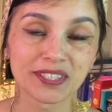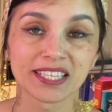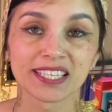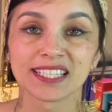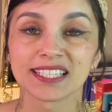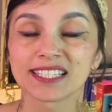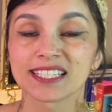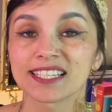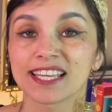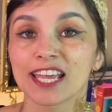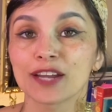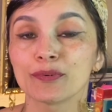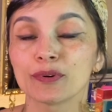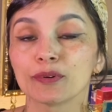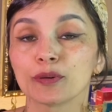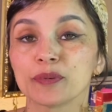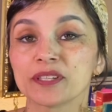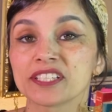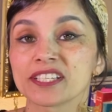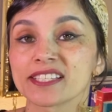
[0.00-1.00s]
Today we will
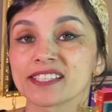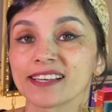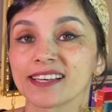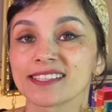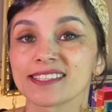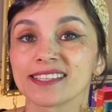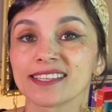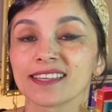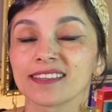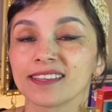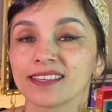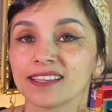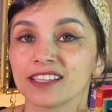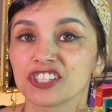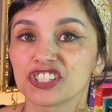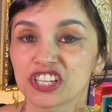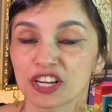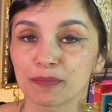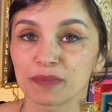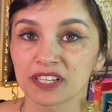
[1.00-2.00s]
be discussing the
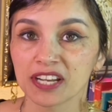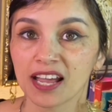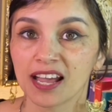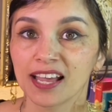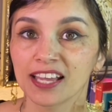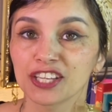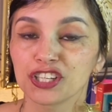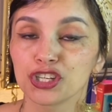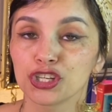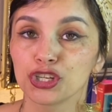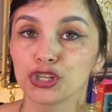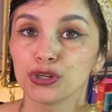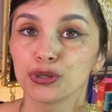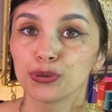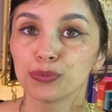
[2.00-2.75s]
Gemini new